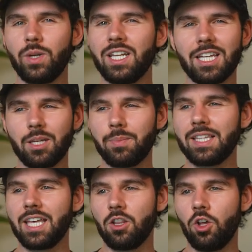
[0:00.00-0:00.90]
We didn't like it
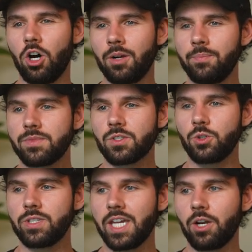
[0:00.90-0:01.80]
being that long. So
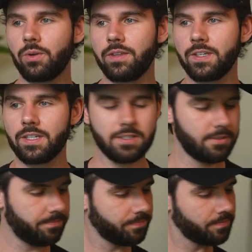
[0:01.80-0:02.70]
usually I add to write this.